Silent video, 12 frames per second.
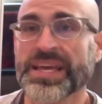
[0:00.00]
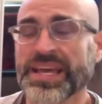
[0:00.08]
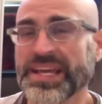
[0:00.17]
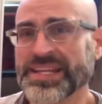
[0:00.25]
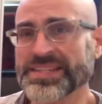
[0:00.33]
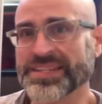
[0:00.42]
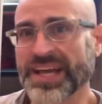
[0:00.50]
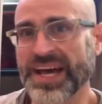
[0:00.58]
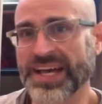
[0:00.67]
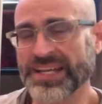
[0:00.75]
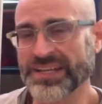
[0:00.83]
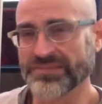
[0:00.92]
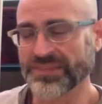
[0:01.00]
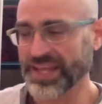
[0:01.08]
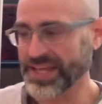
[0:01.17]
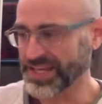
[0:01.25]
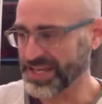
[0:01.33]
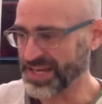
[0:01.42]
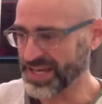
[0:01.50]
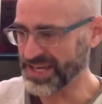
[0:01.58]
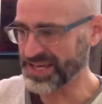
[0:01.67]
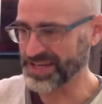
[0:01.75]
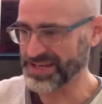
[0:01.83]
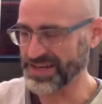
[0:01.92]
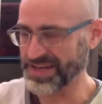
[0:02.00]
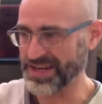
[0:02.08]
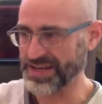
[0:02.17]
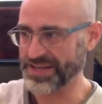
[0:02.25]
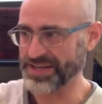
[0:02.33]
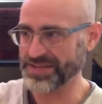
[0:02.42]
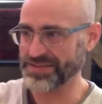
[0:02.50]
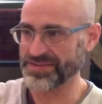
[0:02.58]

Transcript: it is kind of like, uh,